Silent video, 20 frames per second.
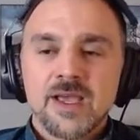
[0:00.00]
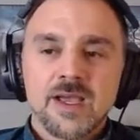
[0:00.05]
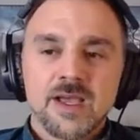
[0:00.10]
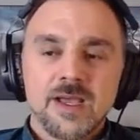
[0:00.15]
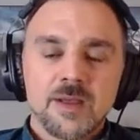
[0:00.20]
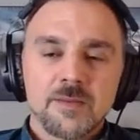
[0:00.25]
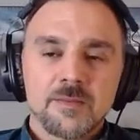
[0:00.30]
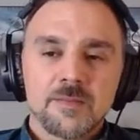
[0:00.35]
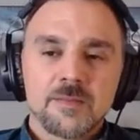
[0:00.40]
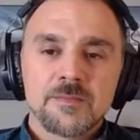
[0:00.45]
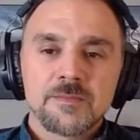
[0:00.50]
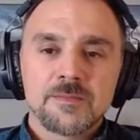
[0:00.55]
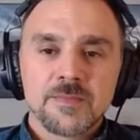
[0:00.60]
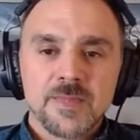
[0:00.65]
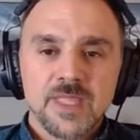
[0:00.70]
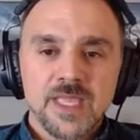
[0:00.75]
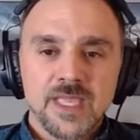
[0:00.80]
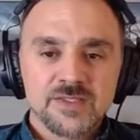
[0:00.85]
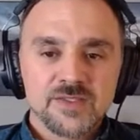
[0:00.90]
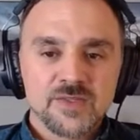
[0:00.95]
And
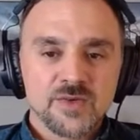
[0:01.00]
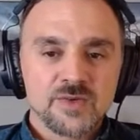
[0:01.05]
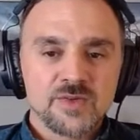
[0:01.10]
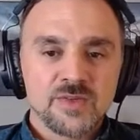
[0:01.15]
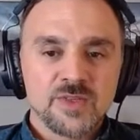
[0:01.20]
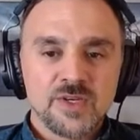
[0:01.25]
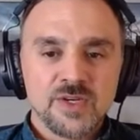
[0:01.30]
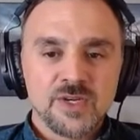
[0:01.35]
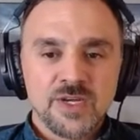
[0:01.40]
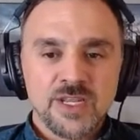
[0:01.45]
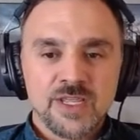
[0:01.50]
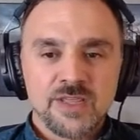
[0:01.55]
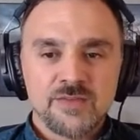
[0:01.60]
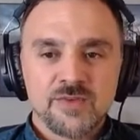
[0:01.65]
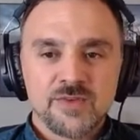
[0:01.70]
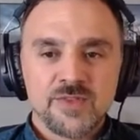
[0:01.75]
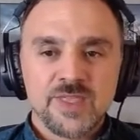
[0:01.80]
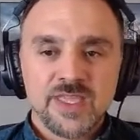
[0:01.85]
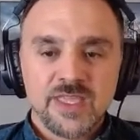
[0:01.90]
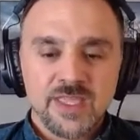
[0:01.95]
so
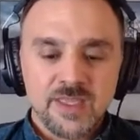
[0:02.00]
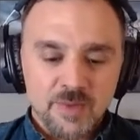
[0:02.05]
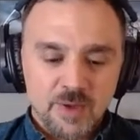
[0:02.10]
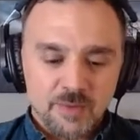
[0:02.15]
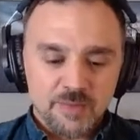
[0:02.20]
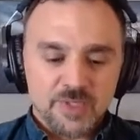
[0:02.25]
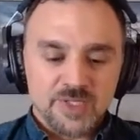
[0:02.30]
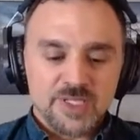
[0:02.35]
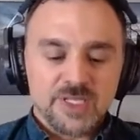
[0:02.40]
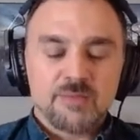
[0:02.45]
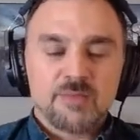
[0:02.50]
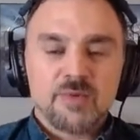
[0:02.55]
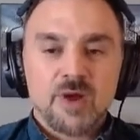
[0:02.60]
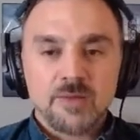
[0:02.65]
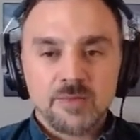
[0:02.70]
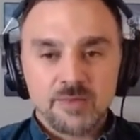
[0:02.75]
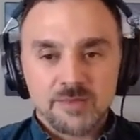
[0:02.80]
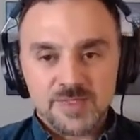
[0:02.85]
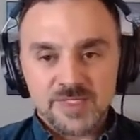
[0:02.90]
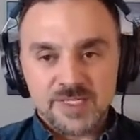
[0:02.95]
if you're thinking about building a
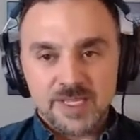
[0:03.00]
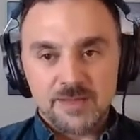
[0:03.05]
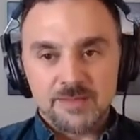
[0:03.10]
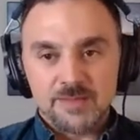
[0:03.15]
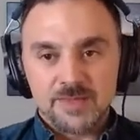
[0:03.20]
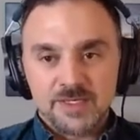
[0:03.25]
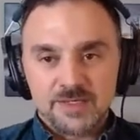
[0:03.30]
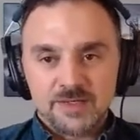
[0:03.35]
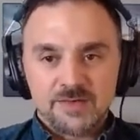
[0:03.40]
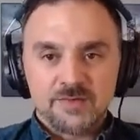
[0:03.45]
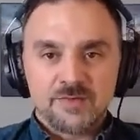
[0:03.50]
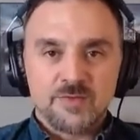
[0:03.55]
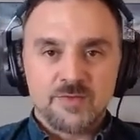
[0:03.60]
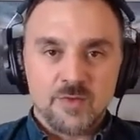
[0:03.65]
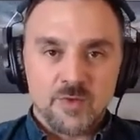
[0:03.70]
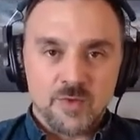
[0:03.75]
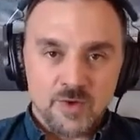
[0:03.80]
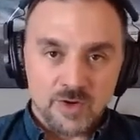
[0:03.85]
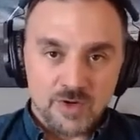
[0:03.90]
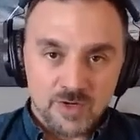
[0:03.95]
problem statement
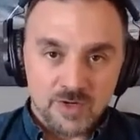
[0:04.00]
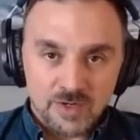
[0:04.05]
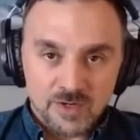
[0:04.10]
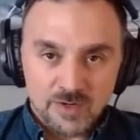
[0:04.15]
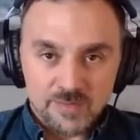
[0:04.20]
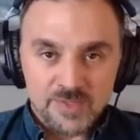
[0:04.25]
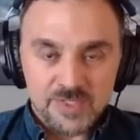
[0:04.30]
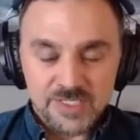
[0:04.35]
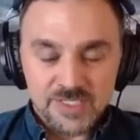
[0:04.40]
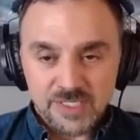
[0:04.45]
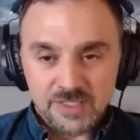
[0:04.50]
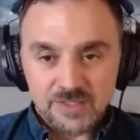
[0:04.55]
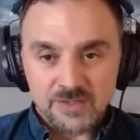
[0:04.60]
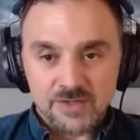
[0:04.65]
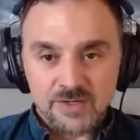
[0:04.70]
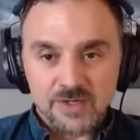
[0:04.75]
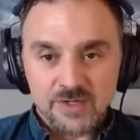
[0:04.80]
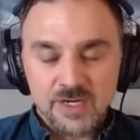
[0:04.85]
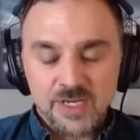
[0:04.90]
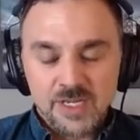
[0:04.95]
for a
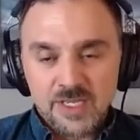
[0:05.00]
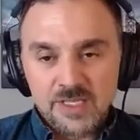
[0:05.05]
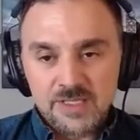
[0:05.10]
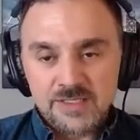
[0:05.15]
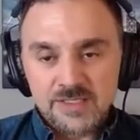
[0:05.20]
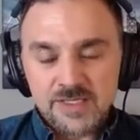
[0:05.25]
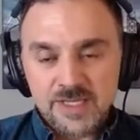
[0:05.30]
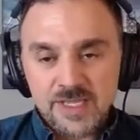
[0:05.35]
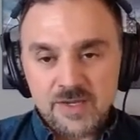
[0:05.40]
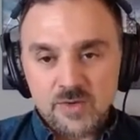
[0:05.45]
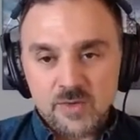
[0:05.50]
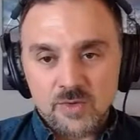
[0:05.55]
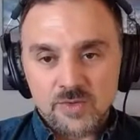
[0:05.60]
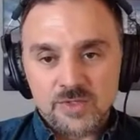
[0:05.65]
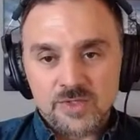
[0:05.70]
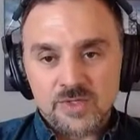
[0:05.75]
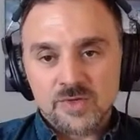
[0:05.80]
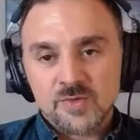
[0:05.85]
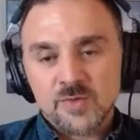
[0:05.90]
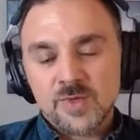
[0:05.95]
particular
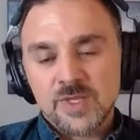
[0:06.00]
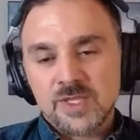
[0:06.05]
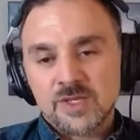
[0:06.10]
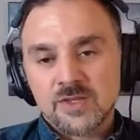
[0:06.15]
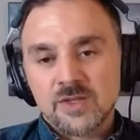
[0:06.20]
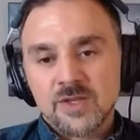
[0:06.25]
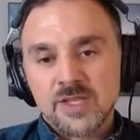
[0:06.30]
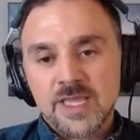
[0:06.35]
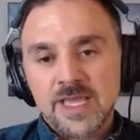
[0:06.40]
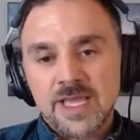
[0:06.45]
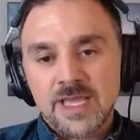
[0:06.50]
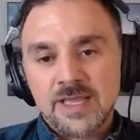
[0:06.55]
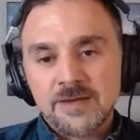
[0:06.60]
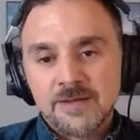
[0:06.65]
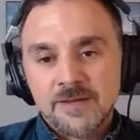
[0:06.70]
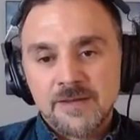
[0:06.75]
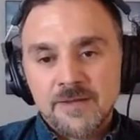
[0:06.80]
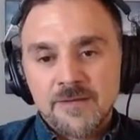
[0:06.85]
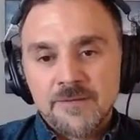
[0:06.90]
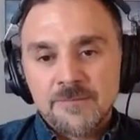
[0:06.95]
stakeholder, we can look
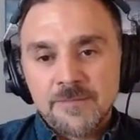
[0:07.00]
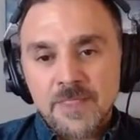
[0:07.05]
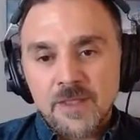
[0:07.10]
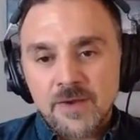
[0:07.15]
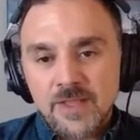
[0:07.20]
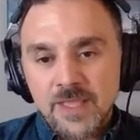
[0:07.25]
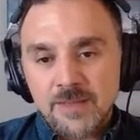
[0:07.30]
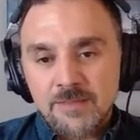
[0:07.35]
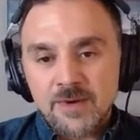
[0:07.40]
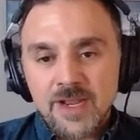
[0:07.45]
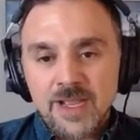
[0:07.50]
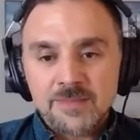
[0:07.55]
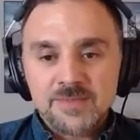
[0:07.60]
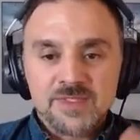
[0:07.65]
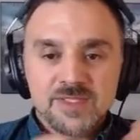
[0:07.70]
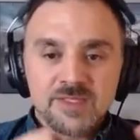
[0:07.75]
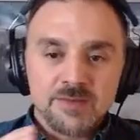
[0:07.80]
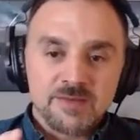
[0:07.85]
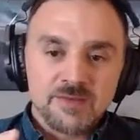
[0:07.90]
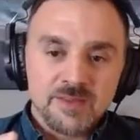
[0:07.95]
at, okay,
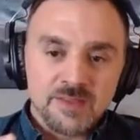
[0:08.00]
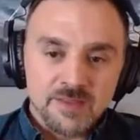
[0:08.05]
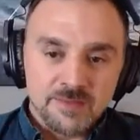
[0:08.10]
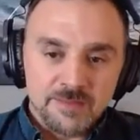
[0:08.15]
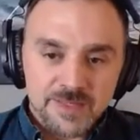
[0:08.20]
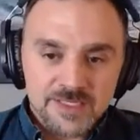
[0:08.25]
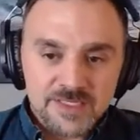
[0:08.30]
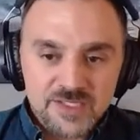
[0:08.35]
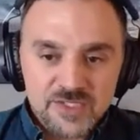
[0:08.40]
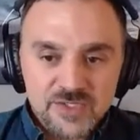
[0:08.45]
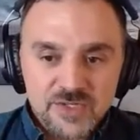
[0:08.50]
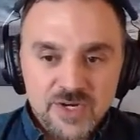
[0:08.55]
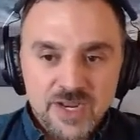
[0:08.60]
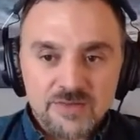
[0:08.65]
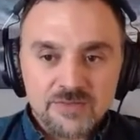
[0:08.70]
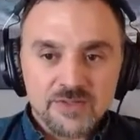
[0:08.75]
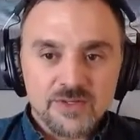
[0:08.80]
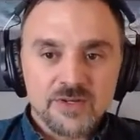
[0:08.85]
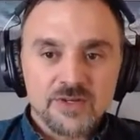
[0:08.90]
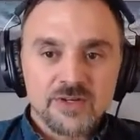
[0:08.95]
perhaps the business
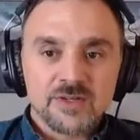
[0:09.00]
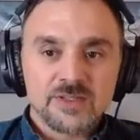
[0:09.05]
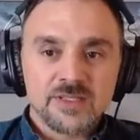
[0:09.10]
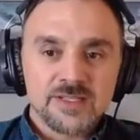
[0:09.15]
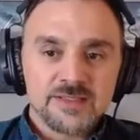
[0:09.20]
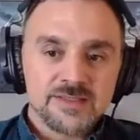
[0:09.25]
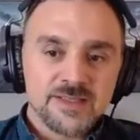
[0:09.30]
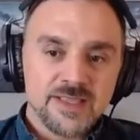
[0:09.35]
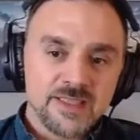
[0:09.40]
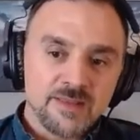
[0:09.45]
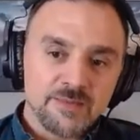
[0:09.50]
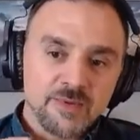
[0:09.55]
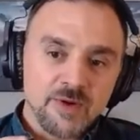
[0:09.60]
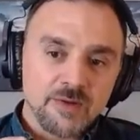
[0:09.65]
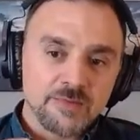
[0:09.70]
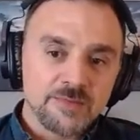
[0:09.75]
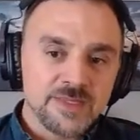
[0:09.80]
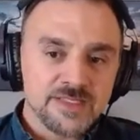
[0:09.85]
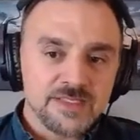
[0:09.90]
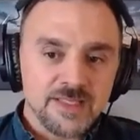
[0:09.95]
traveler, let's say the
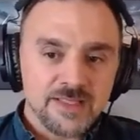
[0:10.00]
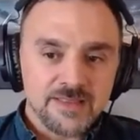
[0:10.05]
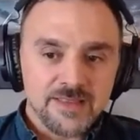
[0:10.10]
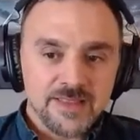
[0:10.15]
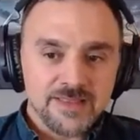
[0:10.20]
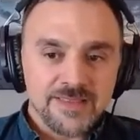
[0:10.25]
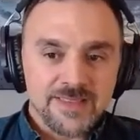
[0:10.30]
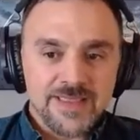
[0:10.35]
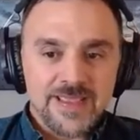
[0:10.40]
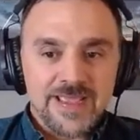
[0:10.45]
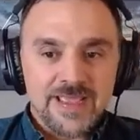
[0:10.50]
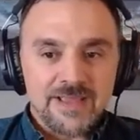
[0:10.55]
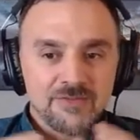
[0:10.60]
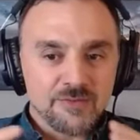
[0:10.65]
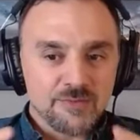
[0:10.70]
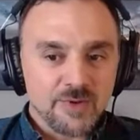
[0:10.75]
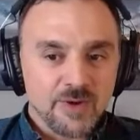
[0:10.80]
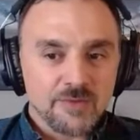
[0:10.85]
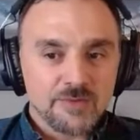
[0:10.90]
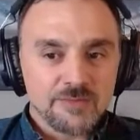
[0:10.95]
problem is that they have
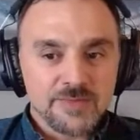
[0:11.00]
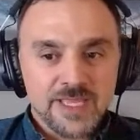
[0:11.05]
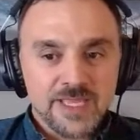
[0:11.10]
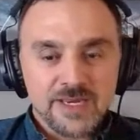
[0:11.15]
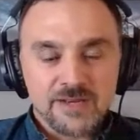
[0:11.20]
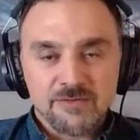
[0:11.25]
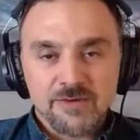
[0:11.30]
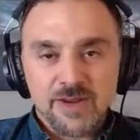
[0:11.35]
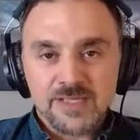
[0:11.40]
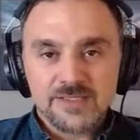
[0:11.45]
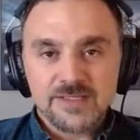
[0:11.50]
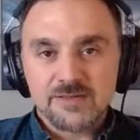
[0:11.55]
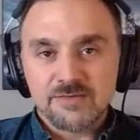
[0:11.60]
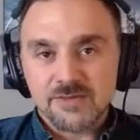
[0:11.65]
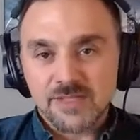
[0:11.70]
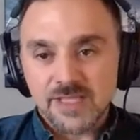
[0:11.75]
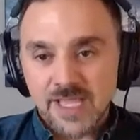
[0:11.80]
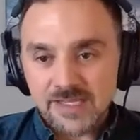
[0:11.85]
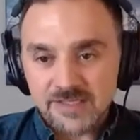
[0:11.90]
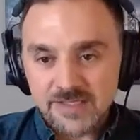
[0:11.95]
a problem getting rest
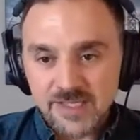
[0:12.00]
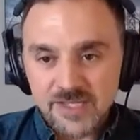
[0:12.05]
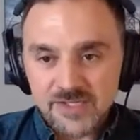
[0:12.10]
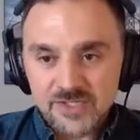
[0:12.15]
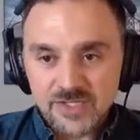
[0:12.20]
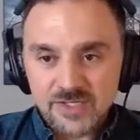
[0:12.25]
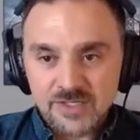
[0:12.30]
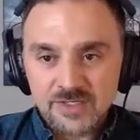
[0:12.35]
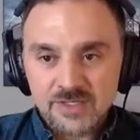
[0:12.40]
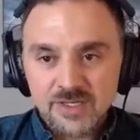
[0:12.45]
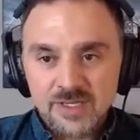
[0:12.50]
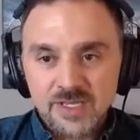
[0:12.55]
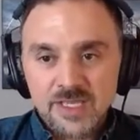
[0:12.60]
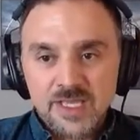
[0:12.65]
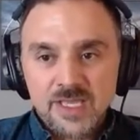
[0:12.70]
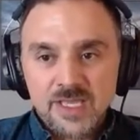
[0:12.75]
and relaxation.